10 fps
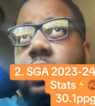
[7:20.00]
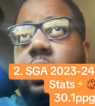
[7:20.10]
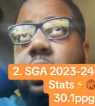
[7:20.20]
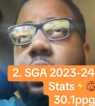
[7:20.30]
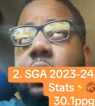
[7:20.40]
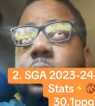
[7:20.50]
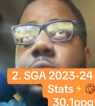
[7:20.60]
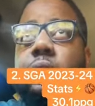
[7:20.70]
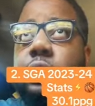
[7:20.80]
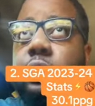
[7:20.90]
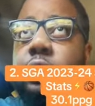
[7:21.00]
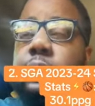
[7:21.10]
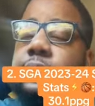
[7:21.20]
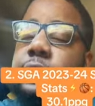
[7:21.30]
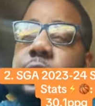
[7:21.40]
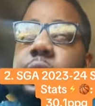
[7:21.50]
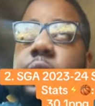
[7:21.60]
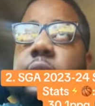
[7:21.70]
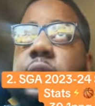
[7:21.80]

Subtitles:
Lou Dort, you know.